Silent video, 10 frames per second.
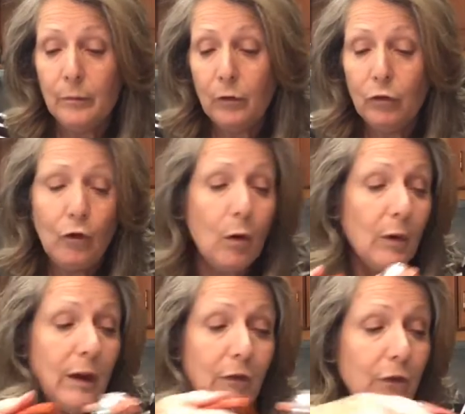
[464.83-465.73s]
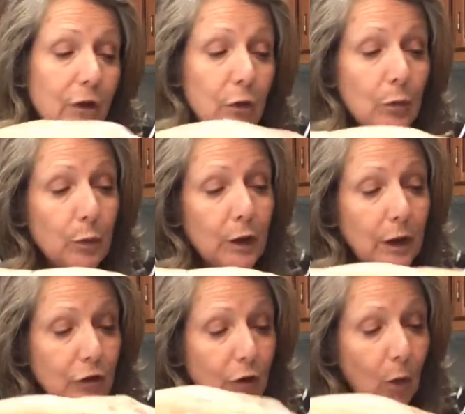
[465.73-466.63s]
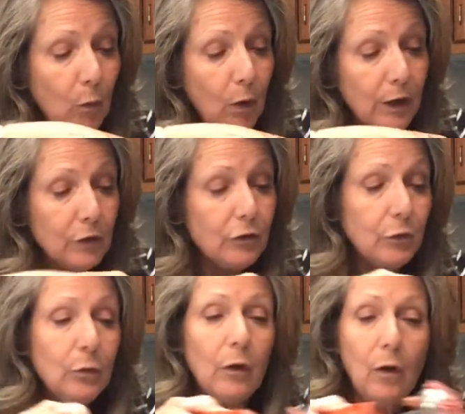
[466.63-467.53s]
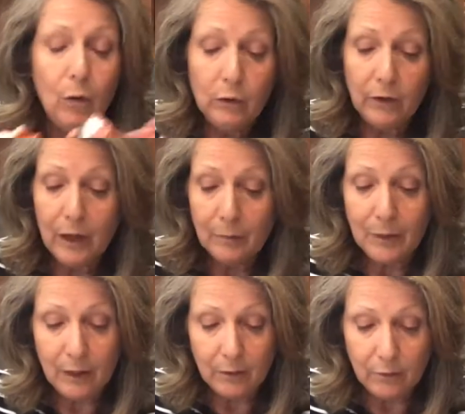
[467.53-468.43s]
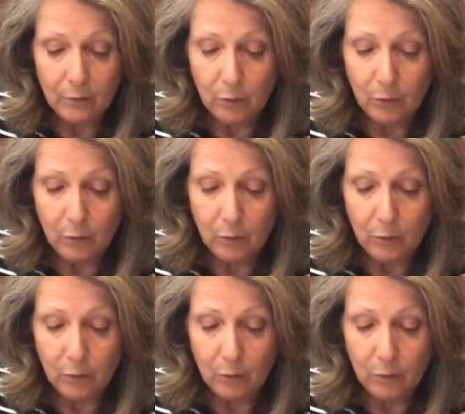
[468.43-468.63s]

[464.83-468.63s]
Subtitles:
So if you really don't want to do the whole 10 minutes